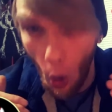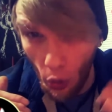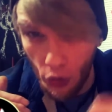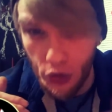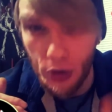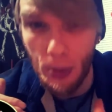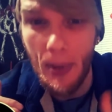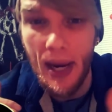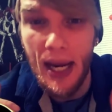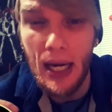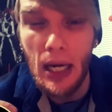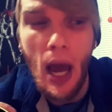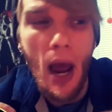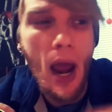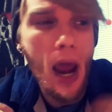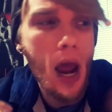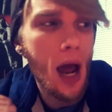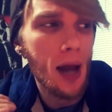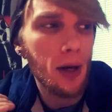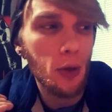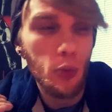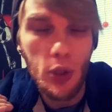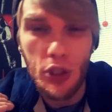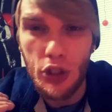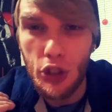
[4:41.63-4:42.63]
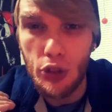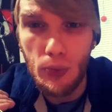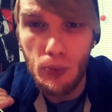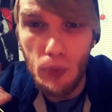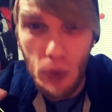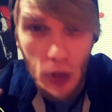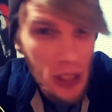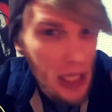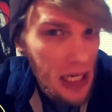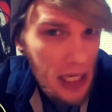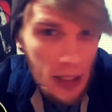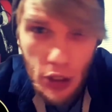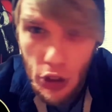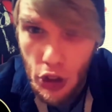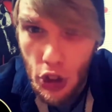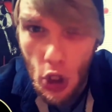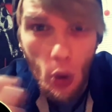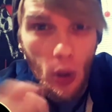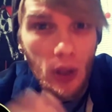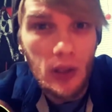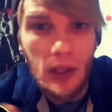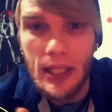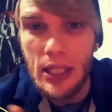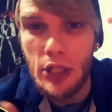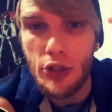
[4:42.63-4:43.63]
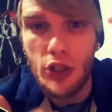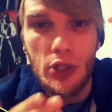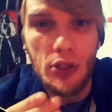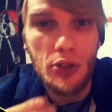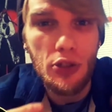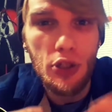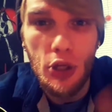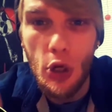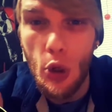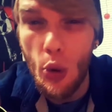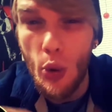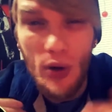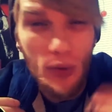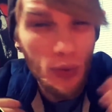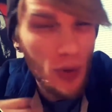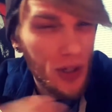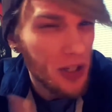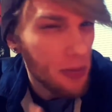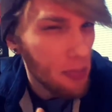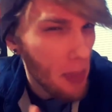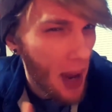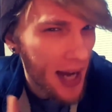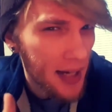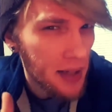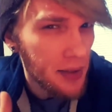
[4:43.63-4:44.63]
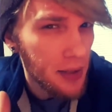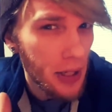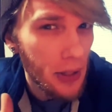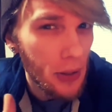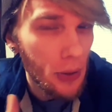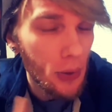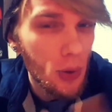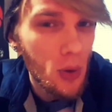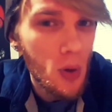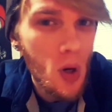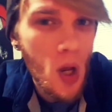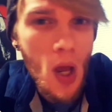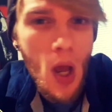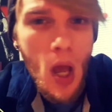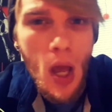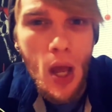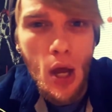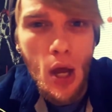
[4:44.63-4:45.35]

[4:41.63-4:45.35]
Ultraman Hayata would need to show allegiance to and respect to.